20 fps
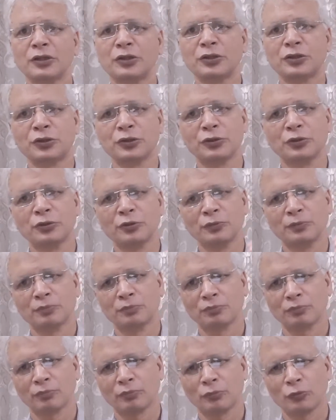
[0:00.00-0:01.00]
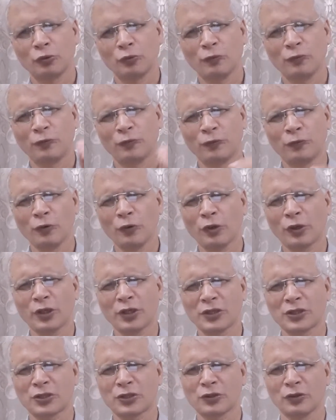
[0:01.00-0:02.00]
to
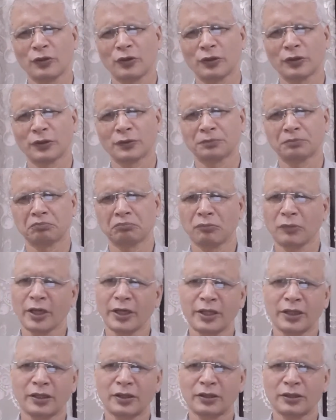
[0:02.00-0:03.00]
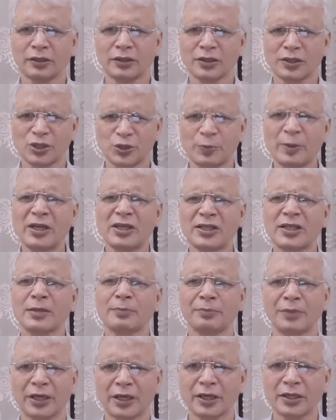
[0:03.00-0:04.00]
focus on, spend
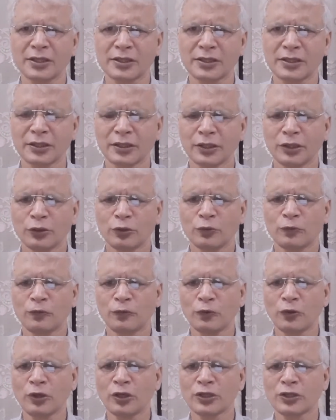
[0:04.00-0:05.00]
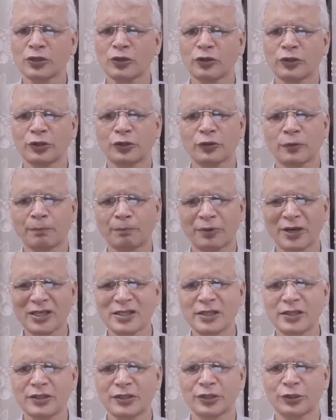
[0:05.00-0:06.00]
some minutes to focus on your
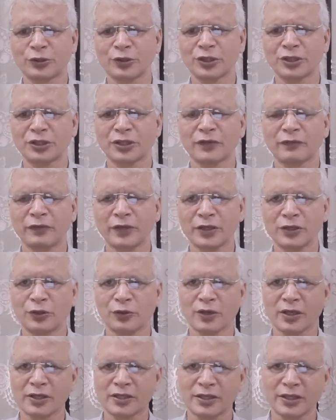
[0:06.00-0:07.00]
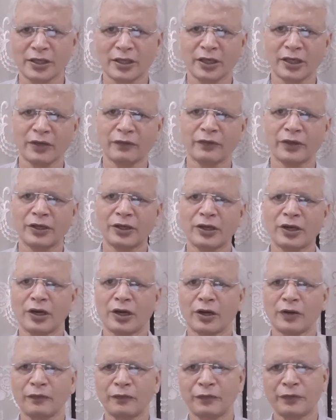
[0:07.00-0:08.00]
present situation, where you are sitting, where
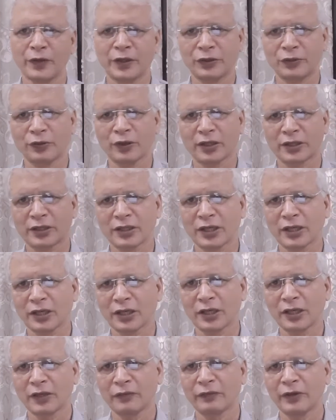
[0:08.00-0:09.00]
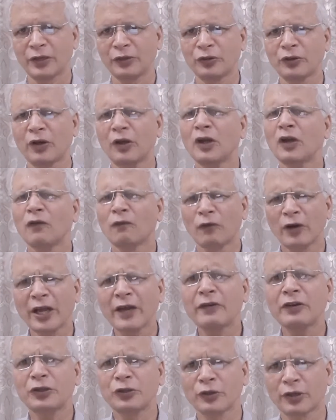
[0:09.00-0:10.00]
you are talking,
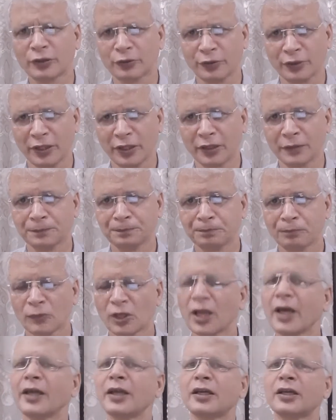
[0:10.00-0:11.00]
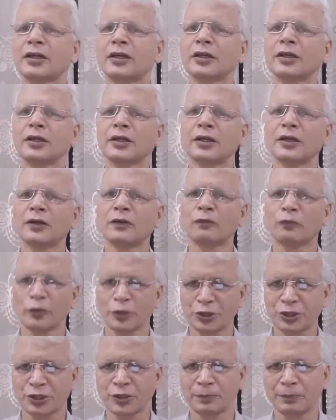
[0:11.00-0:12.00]
whatever you are doing, like
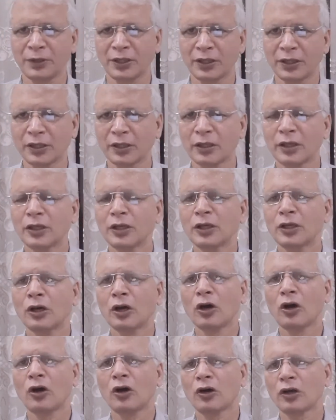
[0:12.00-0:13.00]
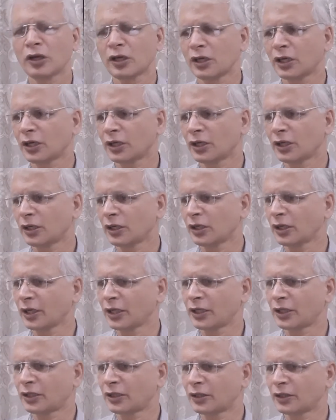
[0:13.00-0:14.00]
worshipping, or
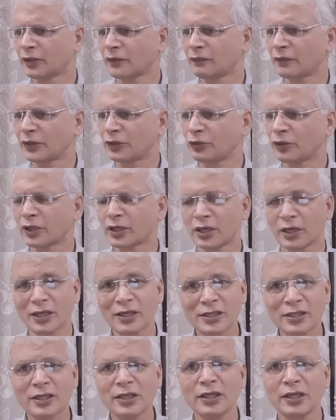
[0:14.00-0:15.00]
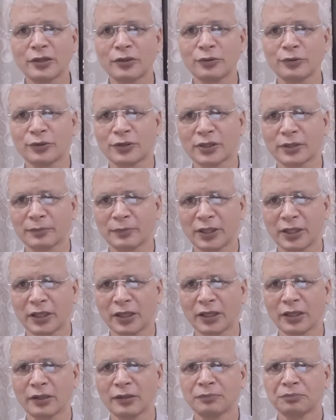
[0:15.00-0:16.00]
when you are listening to something